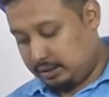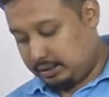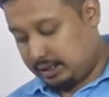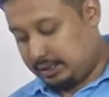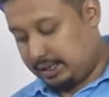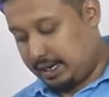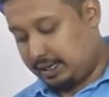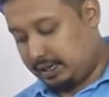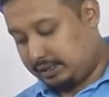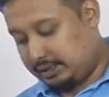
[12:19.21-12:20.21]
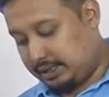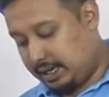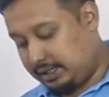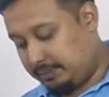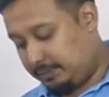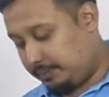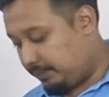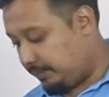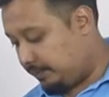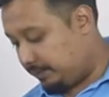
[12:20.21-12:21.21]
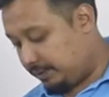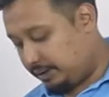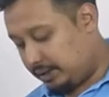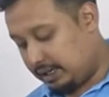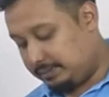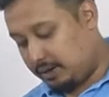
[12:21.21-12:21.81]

Just take the transfer